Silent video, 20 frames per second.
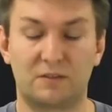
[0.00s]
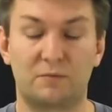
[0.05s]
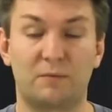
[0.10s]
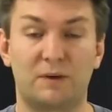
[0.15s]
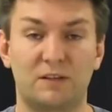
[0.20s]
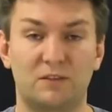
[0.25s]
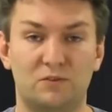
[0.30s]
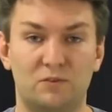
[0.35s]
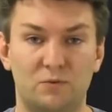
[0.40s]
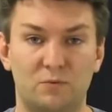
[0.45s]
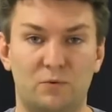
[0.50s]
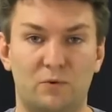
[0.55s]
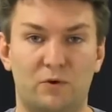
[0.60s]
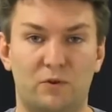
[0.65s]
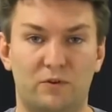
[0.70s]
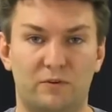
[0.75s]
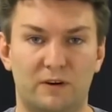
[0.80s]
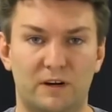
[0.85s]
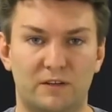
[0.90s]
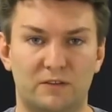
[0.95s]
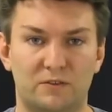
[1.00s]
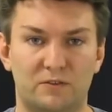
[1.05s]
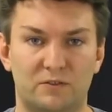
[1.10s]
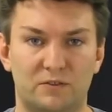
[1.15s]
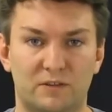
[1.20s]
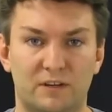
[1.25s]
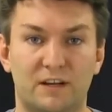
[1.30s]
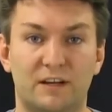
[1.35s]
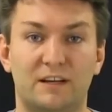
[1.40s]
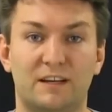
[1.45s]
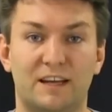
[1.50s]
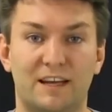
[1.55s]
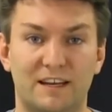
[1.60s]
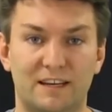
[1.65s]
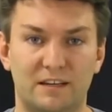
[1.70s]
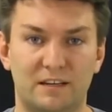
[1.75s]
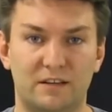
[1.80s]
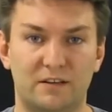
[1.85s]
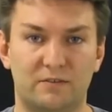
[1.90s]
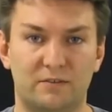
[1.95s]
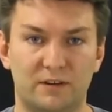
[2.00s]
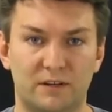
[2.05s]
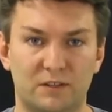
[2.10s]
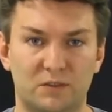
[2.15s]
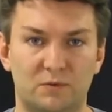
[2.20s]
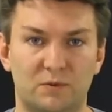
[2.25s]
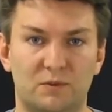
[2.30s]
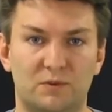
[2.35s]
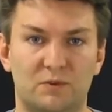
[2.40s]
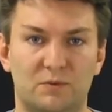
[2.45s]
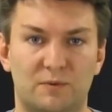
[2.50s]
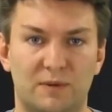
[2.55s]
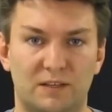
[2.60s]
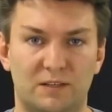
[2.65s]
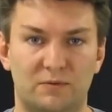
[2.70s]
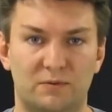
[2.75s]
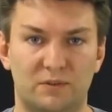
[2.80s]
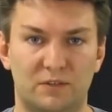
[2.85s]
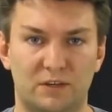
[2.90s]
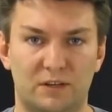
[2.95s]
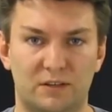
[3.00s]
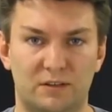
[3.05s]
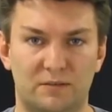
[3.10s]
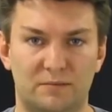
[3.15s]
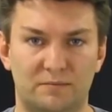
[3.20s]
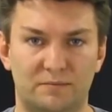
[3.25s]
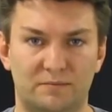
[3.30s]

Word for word: of my two polarizers are at 90 degrees with respect to each other.